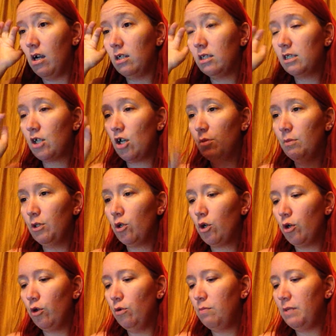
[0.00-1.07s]
Solomon
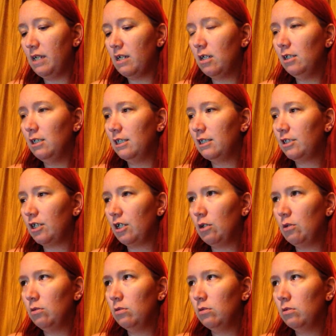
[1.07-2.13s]
Crow beat
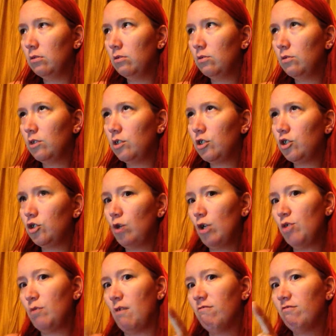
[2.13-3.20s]
Kalisto.
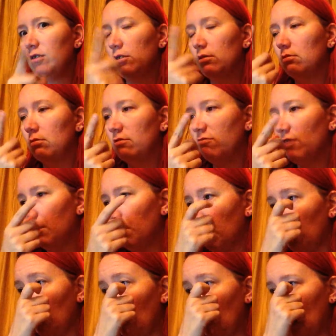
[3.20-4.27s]
Stretch muffler, if I
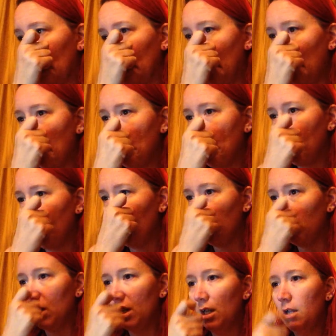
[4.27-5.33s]
remember correctly.
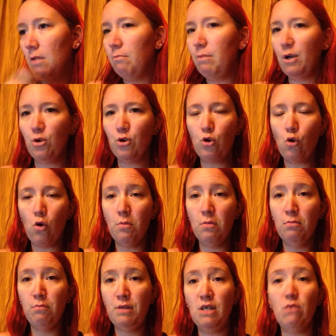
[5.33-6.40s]
Baron
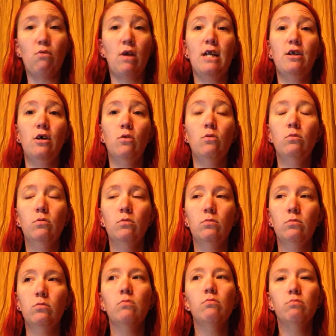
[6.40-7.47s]
Corbin beat Rhino.
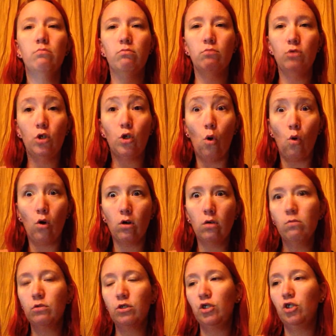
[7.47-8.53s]
Gore,
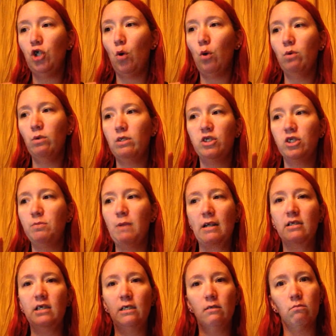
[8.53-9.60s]
because no one was
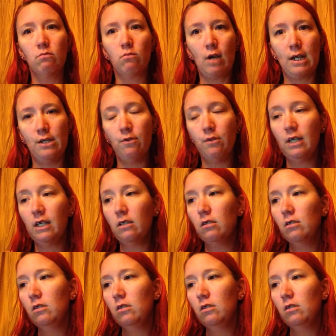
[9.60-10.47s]
expecting Rhino there.